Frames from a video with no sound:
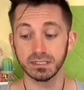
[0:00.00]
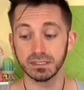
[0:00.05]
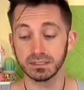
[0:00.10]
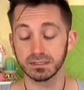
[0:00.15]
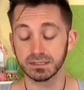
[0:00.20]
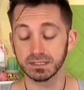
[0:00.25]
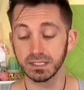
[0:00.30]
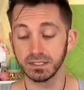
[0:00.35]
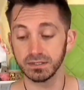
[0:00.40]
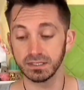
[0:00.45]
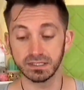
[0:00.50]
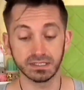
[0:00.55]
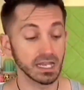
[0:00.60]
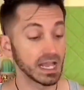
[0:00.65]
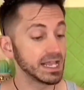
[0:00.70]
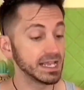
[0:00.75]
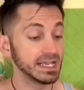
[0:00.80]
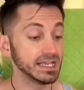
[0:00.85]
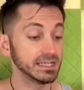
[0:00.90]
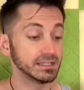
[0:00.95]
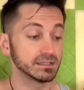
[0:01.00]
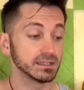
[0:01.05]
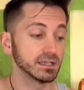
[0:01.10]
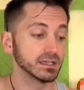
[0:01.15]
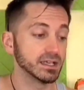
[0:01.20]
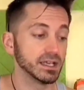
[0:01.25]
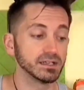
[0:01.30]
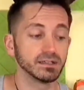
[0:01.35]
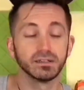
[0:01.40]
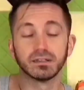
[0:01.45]
series.
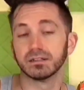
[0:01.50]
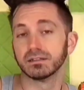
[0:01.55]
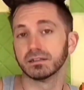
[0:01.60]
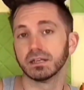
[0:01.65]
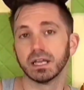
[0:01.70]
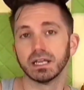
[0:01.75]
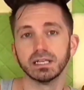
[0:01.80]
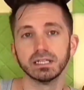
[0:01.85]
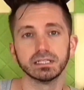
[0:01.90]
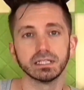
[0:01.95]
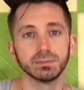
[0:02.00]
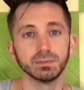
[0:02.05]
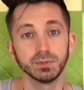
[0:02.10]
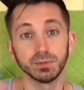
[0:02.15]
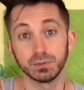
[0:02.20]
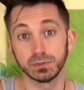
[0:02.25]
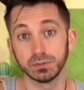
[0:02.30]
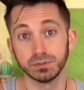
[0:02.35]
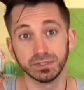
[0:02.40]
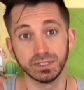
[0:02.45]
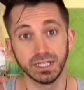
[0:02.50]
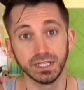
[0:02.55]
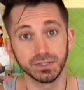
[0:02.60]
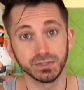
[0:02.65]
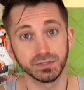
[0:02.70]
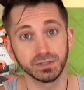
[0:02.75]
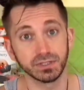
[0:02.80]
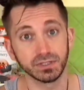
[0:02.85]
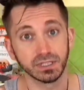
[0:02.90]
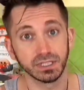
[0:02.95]
Again, anytime you include
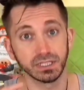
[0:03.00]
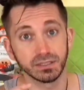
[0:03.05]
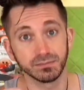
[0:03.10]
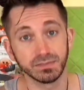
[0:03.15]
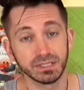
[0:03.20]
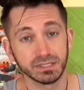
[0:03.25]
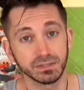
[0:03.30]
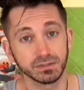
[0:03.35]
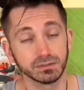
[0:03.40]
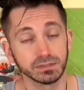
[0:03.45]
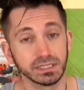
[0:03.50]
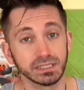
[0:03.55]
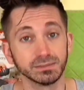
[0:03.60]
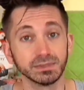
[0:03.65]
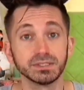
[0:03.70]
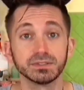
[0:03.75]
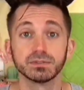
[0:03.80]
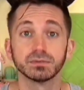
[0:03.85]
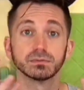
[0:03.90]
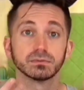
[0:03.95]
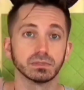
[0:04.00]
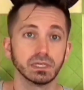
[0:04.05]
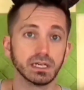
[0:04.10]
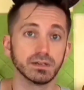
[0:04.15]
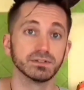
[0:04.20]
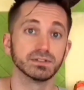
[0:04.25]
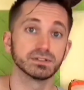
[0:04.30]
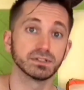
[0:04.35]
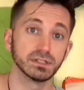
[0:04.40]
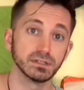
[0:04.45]
nature and mystical elements,
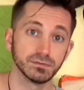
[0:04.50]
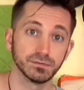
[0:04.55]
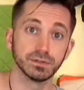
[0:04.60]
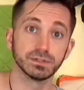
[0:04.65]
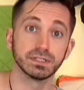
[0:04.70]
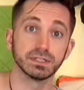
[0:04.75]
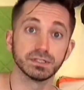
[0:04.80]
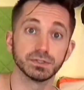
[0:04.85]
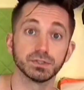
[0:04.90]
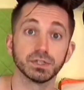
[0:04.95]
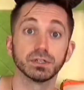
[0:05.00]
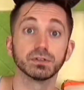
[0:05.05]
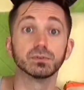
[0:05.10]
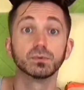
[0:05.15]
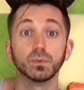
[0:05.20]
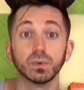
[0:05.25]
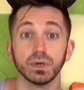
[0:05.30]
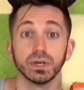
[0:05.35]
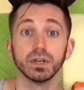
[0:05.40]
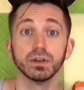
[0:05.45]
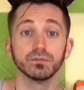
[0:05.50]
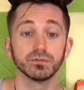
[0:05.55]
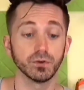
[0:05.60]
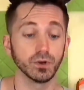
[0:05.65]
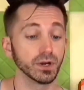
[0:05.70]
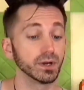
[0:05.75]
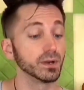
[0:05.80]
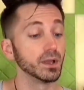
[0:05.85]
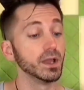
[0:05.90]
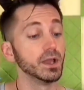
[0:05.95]
obviously if you've seen this channel, we're here for
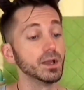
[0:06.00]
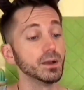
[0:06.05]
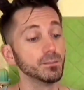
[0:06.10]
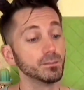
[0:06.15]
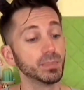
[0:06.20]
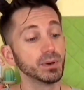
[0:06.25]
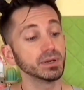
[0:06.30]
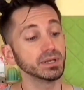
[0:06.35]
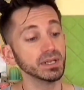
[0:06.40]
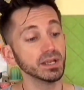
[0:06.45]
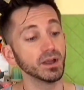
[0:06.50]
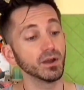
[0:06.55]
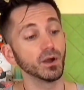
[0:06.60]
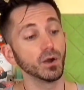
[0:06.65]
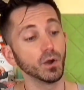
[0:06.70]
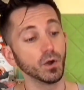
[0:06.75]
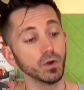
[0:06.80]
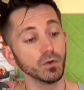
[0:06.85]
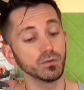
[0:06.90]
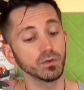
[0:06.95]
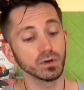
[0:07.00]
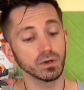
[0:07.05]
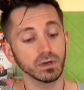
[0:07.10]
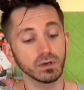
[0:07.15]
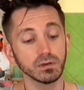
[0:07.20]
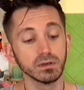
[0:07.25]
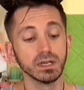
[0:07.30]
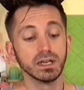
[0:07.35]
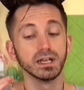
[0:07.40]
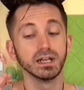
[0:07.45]
it. But yeah, overall,
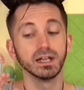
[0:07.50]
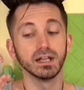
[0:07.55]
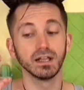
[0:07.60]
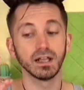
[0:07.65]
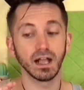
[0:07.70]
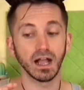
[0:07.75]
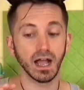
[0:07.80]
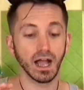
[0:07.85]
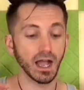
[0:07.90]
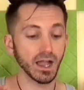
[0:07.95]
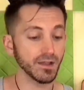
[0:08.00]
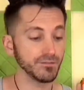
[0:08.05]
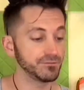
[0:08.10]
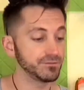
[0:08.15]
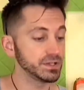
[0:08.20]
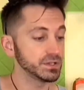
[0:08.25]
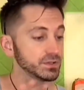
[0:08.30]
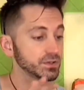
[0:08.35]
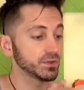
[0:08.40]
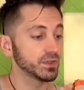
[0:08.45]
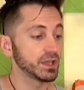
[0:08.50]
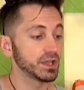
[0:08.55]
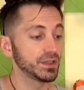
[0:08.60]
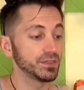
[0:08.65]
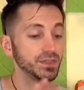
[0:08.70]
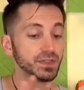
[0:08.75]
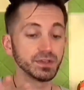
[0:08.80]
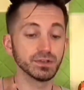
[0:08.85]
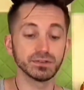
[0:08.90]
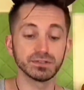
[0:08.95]
I feel
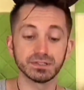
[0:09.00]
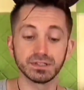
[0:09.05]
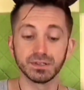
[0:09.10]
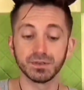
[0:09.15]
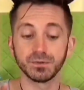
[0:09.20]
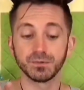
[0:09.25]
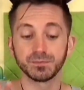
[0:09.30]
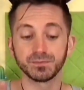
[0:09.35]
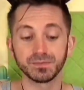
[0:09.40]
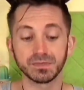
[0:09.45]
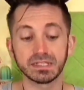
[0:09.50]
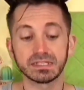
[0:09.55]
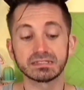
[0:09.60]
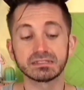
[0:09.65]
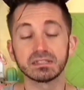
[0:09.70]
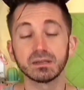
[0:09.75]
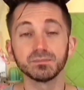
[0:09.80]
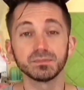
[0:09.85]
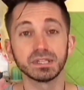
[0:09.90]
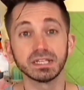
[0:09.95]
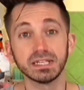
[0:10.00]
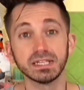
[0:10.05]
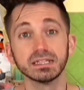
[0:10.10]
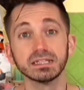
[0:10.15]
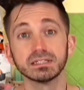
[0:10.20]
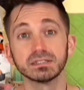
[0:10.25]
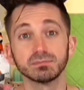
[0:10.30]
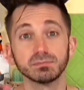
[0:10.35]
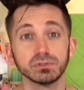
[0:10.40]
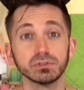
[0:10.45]
there's something in
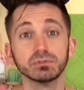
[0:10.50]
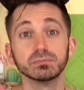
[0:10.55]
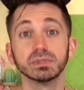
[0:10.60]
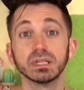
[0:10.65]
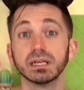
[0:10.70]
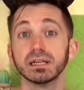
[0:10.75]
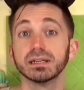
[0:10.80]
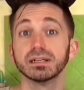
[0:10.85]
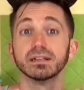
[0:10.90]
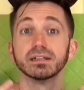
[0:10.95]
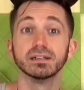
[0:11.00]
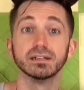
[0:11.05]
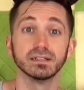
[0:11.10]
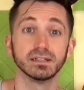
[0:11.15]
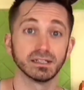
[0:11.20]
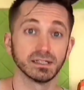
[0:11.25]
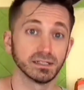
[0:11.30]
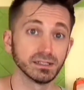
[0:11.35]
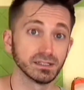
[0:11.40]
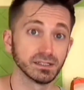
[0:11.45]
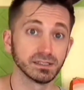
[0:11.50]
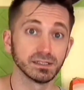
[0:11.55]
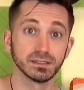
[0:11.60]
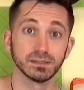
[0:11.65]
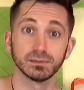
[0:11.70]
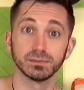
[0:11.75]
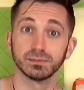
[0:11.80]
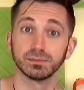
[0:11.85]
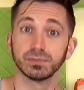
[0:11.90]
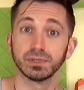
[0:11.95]
this Bloom line
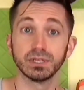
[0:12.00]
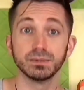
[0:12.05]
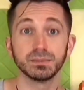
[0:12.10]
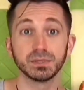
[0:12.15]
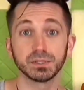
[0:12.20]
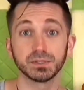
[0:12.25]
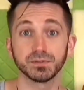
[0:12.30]
pretty much